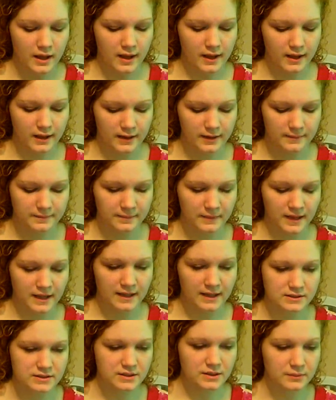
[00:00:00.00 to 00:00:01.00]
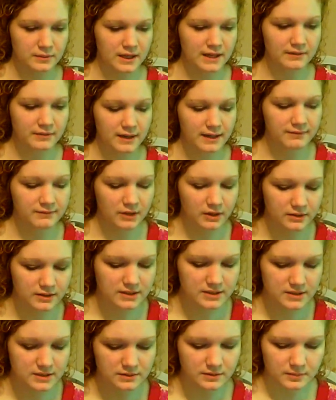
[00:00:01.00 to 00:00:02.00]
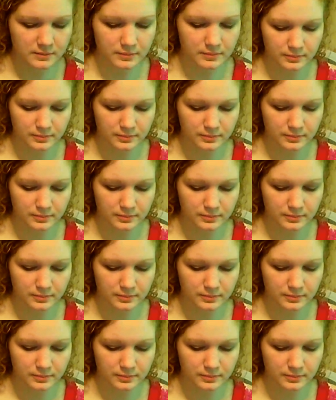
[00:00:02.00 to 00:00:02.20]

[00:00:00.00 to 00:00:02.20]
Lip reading: And so whenever I've noticed